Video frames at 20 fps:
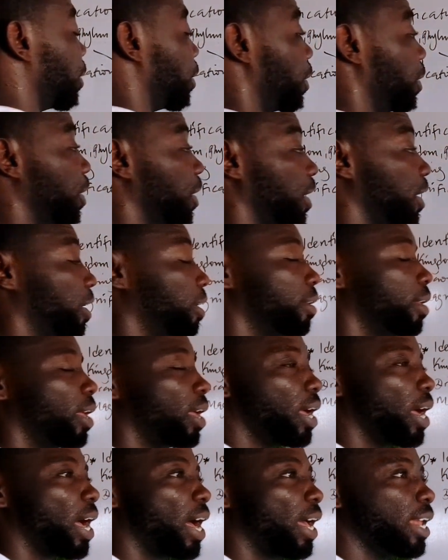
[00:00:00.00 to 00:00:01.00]
here,
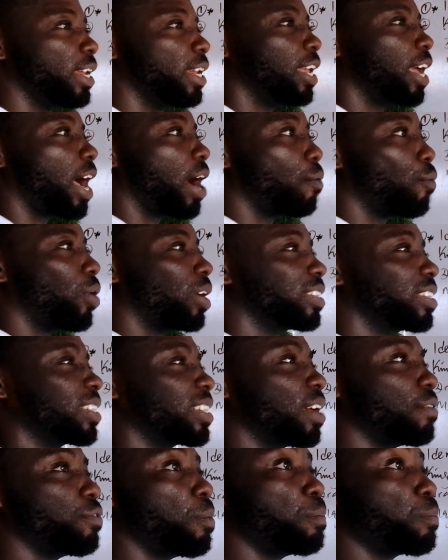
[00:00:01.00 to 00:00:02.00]
and our
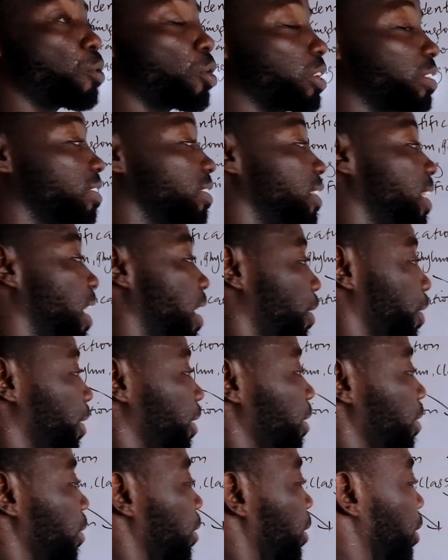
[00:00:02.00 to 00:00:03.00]
7.9
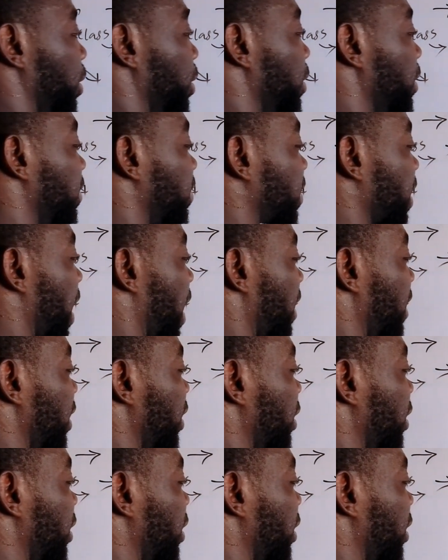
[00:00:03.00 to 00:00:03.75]
is at